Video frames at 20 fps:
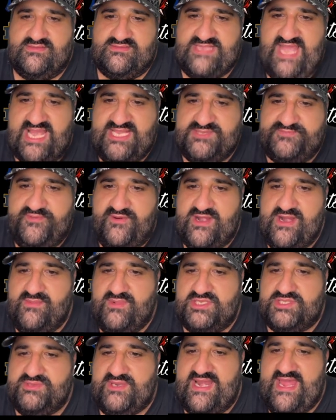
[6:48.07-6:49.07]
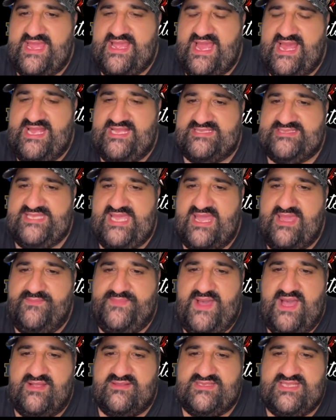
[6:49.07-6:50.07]
that's pretty much what I gotta say
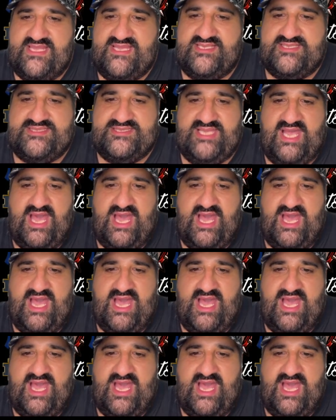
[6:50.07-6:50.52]
about this.